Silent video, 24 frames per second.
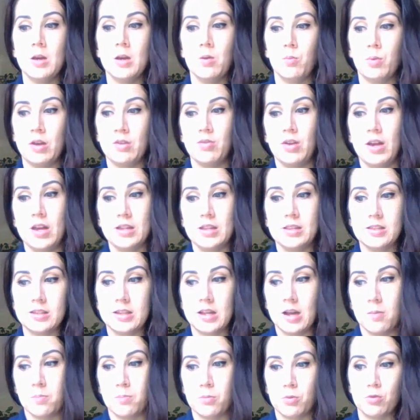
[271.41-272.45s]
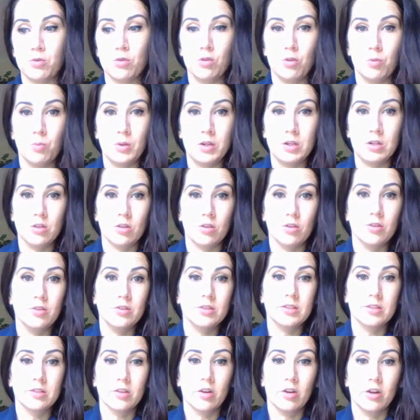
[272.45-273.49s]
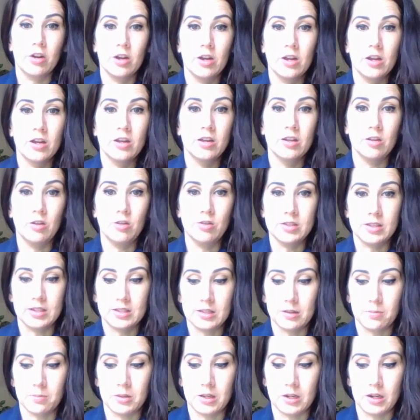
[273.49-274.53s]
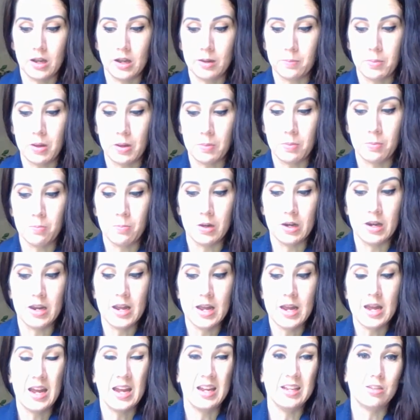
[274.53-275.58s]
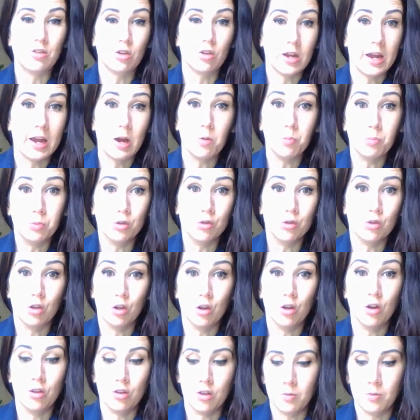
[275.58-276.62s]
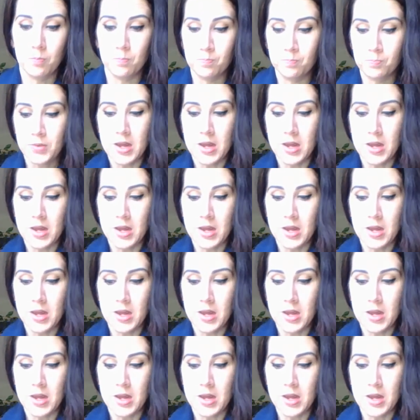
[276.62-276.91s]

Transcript: we have ants come through the windows, so using something like peppermint is going to help deter them.